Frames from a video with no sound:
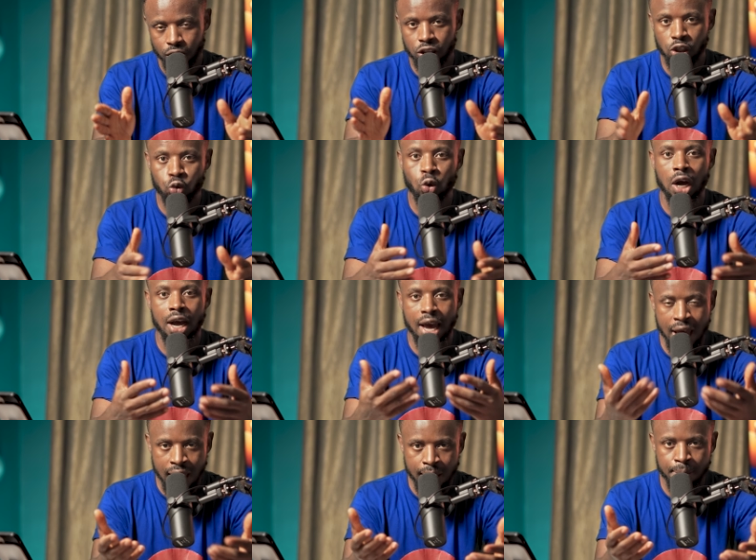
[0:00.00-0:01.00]
This one
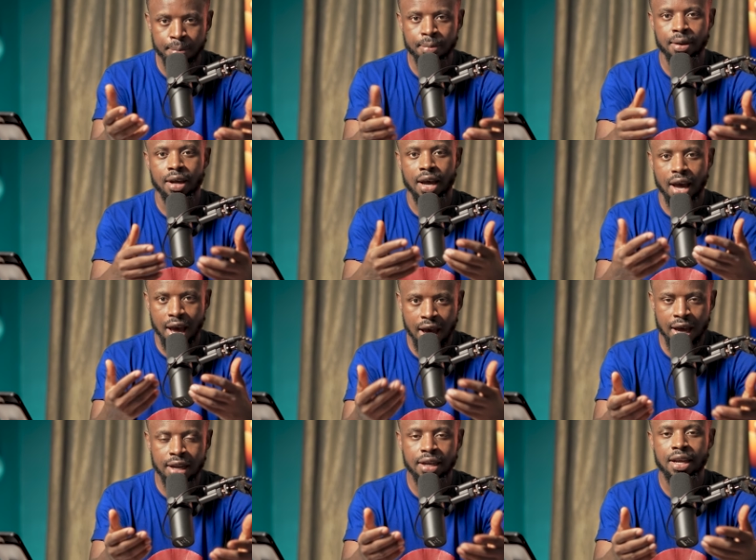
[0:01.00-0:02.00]
M,
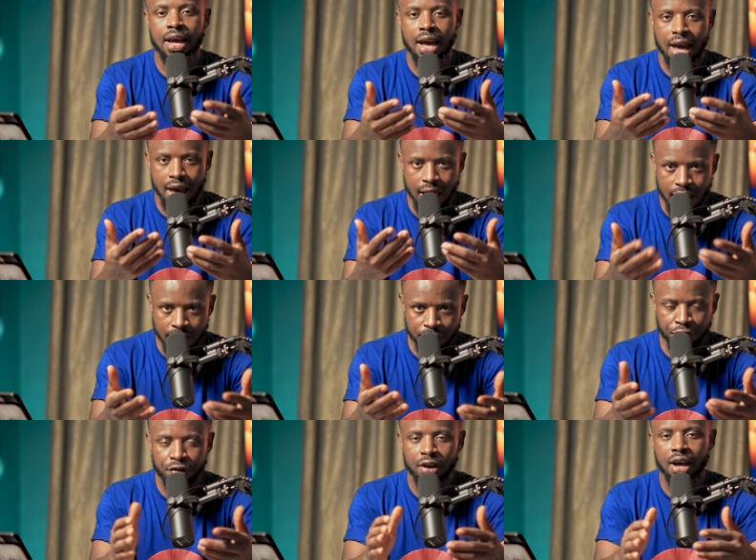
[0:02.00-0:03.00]
N,
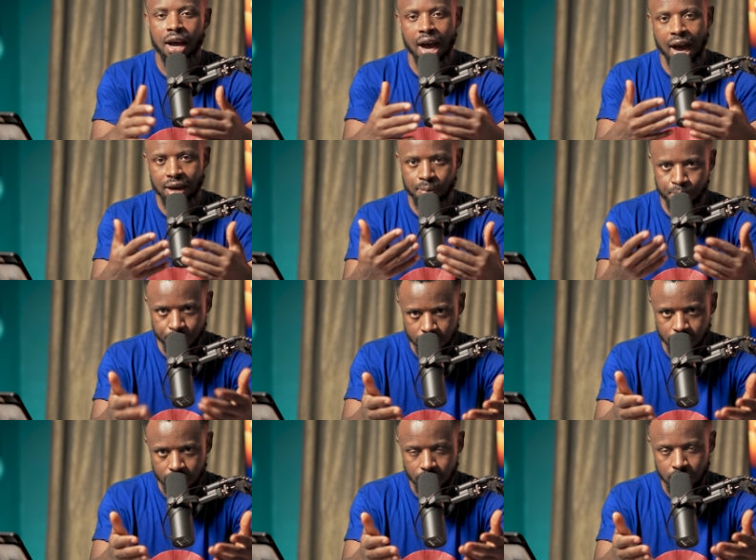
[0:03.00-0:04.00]
F, and
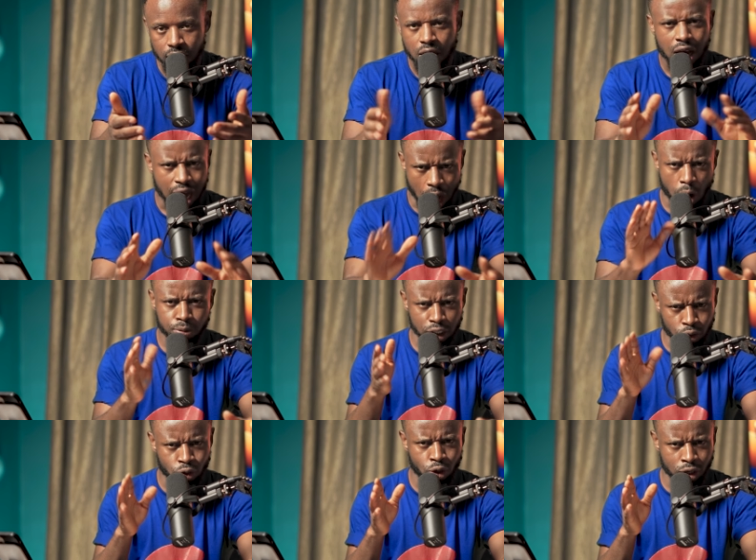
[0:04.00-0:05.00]
P. I hope say
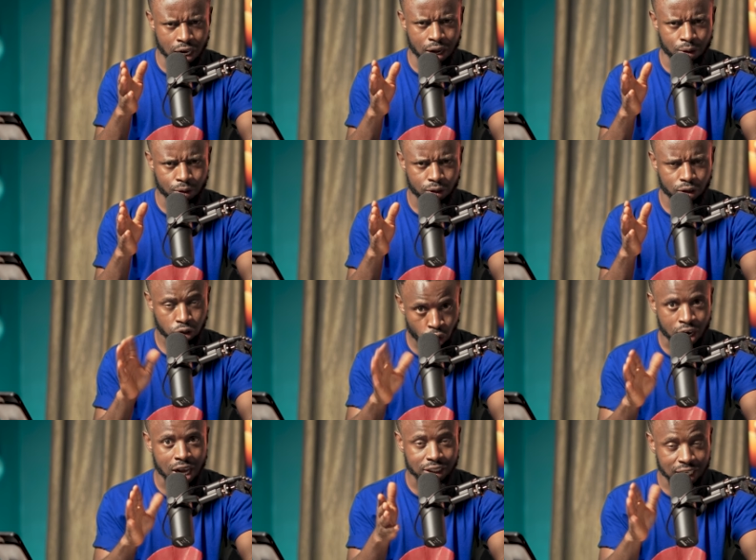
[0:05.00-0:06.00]
you know now. You
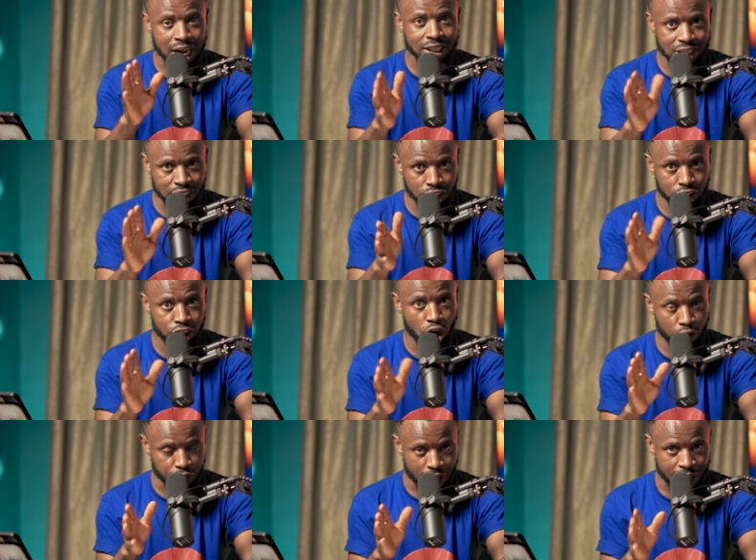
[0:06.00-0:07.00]
understand the history
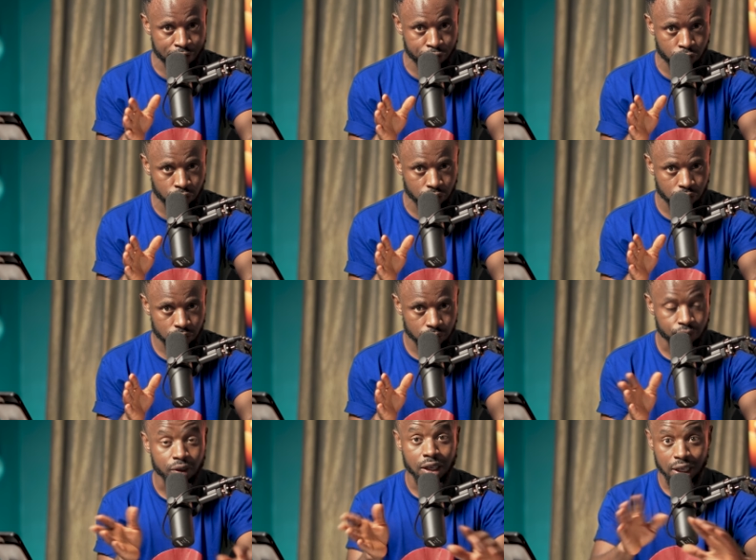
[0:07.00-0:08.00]
of your iPhone.
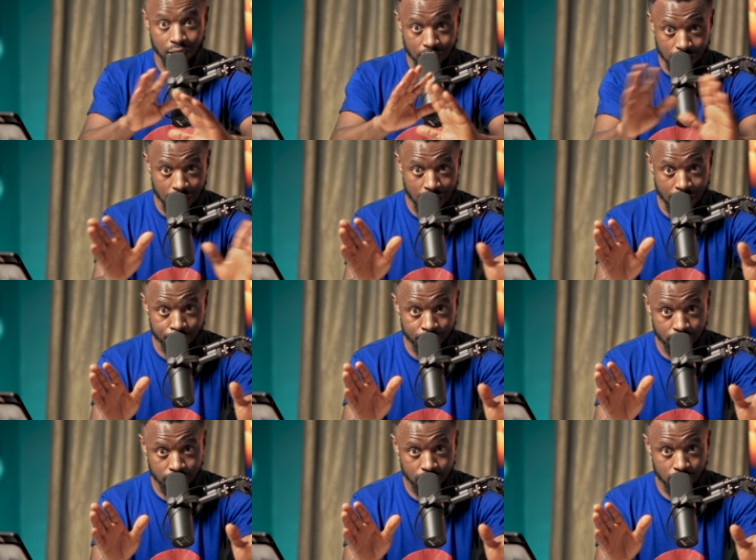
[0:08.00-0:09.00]
It clear,
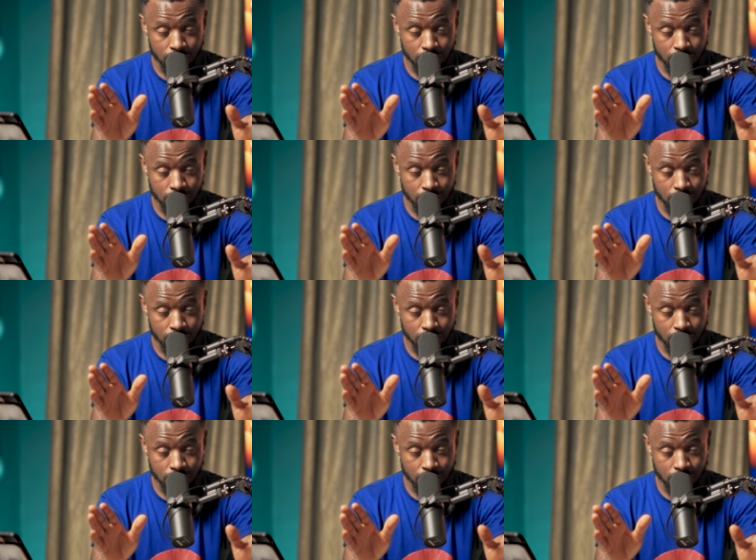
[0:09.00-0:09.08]
Abi?